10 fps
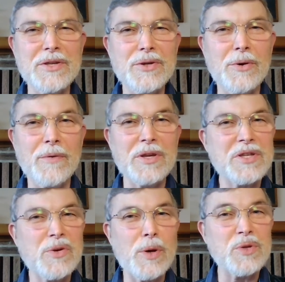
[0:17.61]
and so if
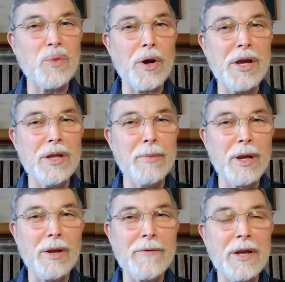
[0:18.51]
this quits working in the
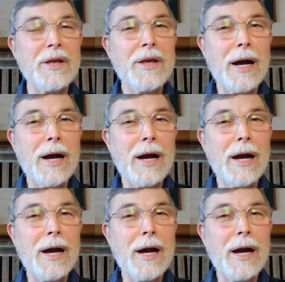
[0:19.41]
middle of it,